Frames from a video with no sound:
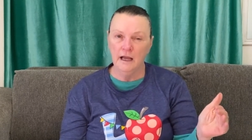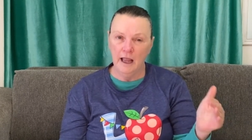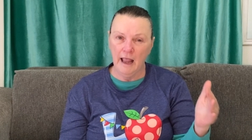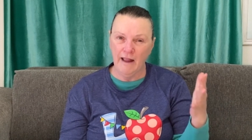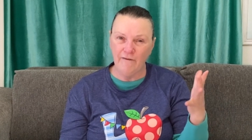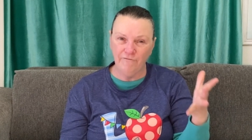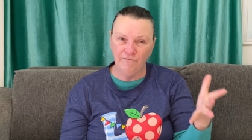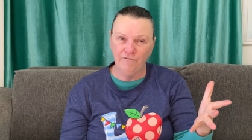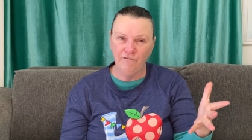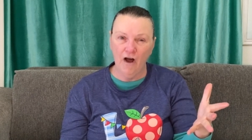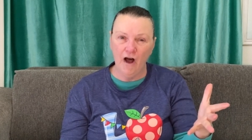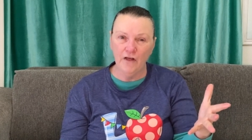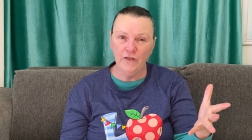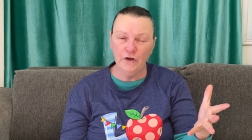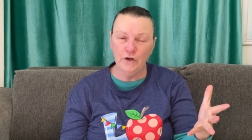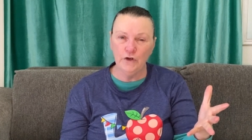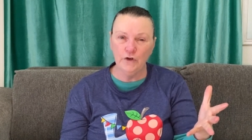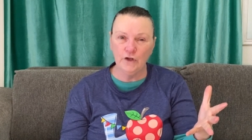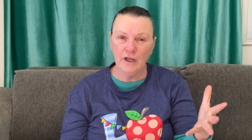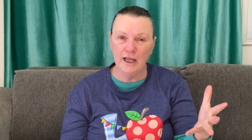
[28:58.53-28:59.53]
A
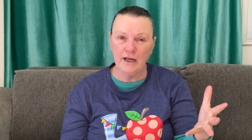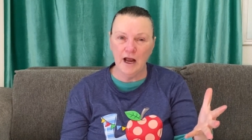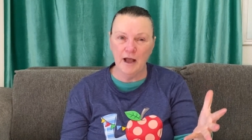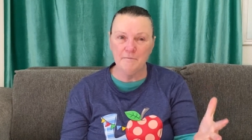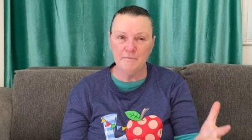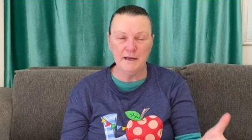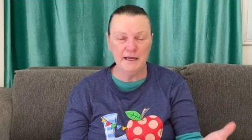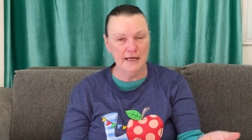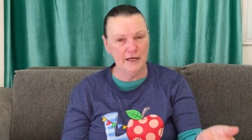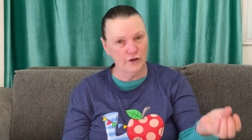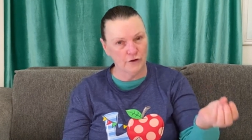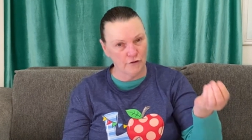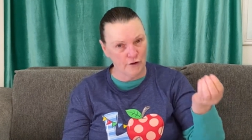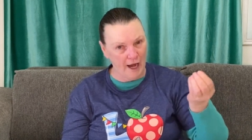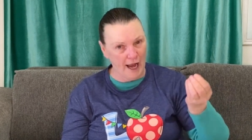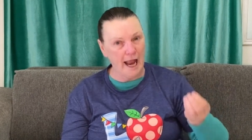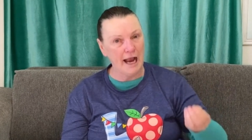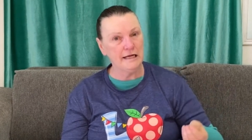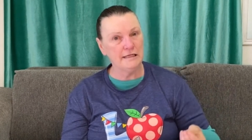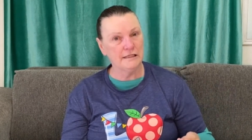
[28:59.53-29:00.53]
father who cannot be
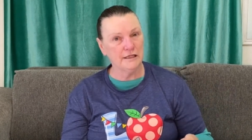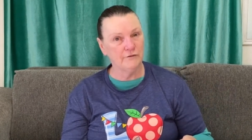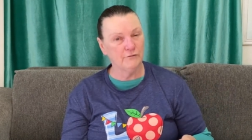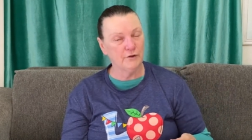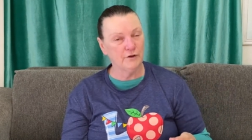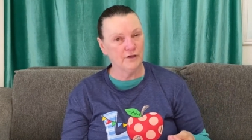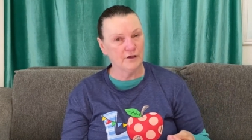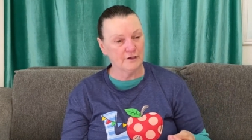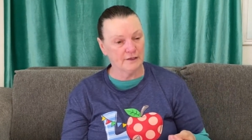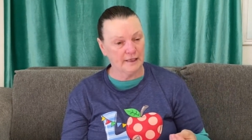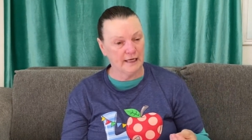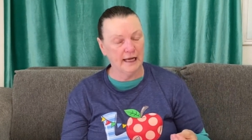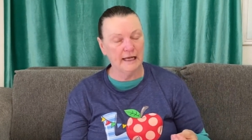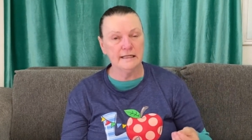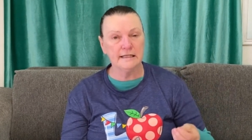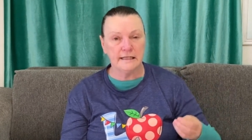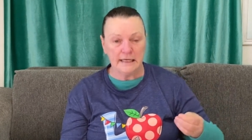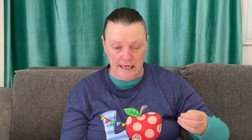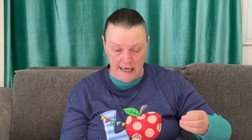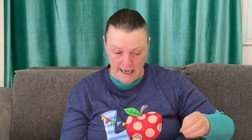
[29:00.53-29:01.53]
interactive with his
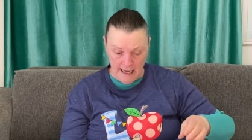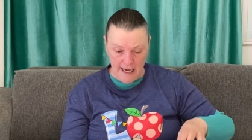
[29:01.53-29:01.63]
kids